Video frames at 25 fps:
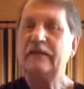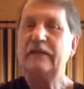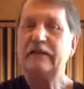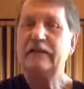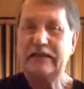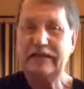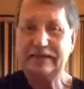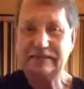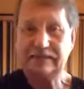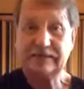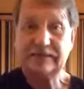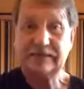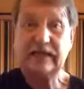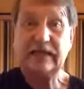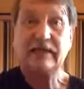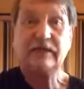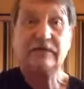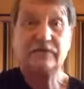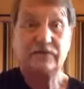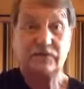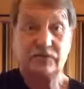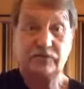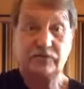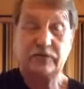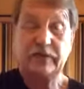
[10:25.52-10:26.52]
That
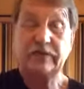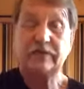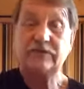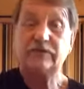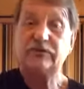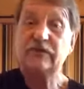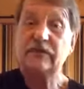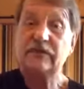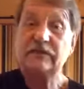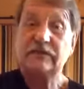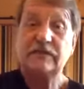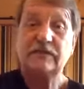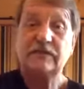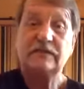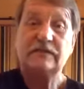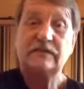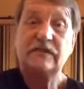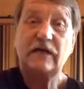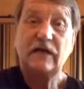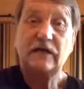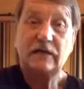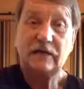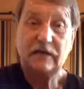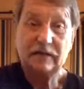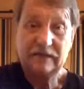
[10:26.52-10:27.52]
second string just as
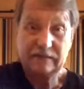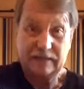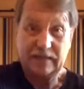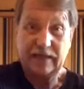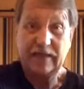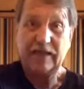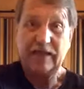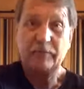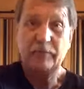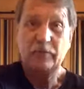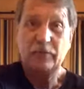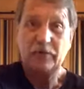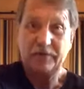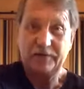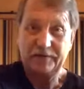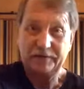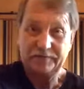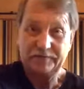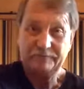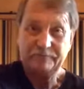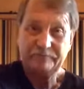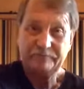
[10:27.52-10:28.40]
solid as the hammer on.